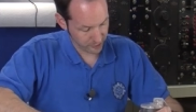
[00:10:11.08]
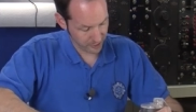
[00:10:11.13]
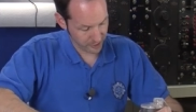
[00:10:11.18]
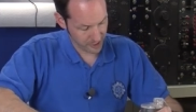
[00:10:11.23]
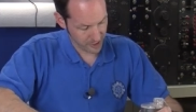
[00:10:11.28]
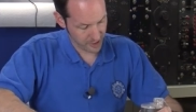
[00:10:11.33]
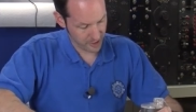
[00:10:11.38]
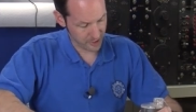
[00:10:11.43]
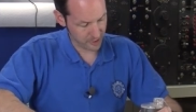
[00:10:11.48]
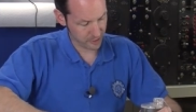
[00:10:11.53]
is a
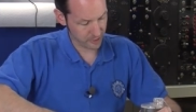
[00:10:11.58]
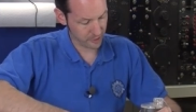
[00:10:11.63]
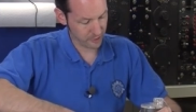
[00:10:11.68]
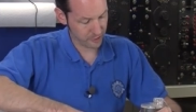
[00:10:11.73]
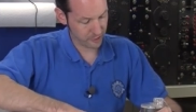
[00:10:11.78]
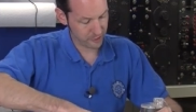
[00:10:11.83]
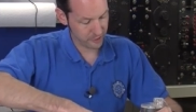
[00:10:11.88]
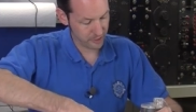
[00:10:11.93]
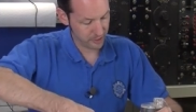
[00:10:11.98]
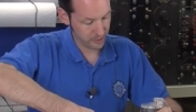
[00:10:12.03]
lot harder to
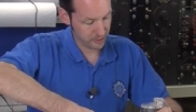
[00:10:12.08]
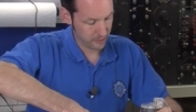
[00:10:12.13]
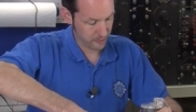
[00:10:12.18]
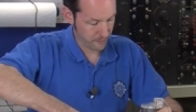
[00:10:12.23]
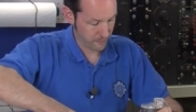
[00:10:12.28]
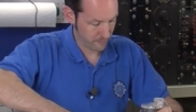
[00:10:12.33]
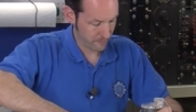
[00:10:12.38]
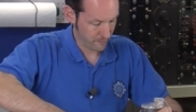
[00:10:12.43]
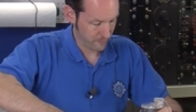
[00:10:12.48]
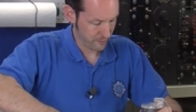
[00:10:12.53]
see.
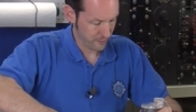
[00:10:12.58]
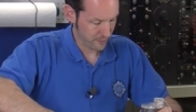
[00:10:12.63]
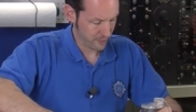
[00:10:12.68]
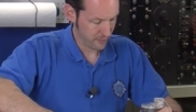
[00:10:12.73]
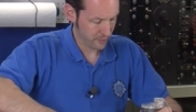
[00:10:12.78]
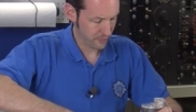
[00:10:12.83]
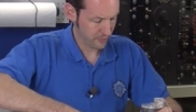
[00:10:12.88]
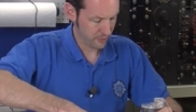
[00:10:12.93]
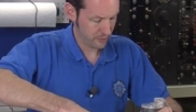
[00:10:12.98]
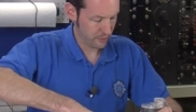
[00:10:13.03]

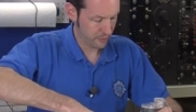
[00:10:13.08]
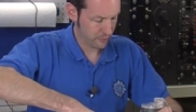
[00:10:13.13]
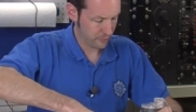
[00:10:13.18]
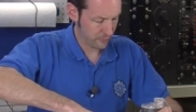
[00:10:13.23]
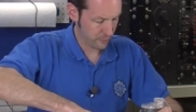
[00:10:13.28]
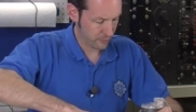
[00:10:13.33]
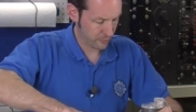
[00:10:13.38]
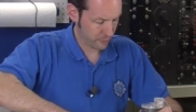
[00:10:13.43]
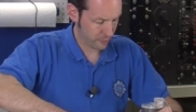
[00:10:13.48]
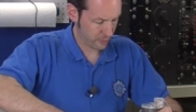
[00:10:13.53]

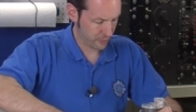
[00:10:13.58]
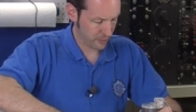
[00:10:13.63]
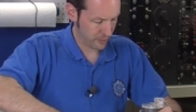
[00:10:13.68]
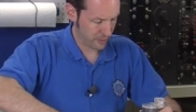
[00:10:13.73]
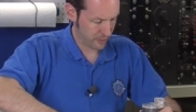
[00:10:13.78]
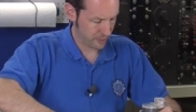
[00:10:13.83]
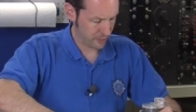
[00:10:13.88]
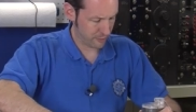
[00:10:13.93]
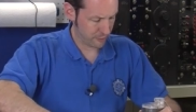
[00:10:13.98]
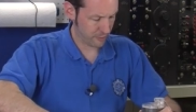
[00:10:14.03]
So it's going to
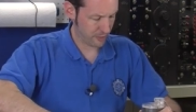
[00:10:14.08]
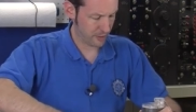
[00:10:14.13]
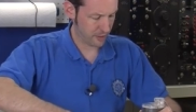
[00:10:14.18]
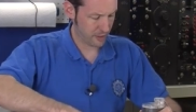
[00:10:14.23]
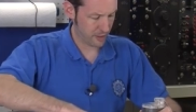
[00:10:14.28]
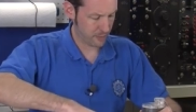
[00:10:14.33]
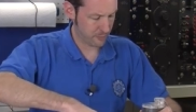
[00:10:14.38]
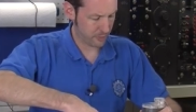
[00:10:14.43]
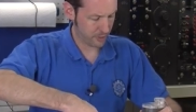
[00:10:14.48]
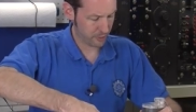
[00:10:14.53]
have a
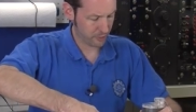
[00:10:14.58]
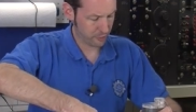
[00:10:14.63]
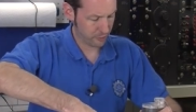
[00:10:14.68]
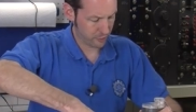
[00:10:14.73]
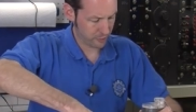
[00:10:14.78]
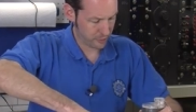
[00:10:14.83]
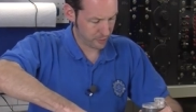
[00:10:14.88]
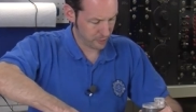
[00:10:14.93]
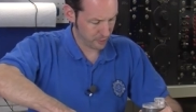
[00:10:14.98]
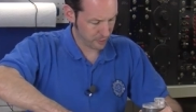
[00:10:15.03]
lot better
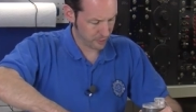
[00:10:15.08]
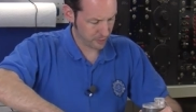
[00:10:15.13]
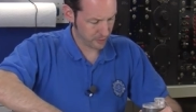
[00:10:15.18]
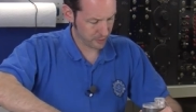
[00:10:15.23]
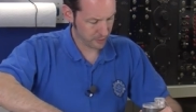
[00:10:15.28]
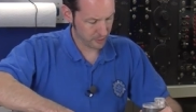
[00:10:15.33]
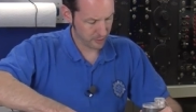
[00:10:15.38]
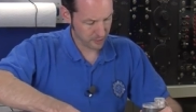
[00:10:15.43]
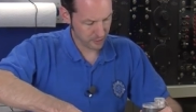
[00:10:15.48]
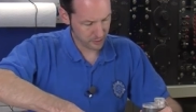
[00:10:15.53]

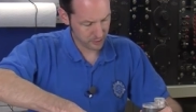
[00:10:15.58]
security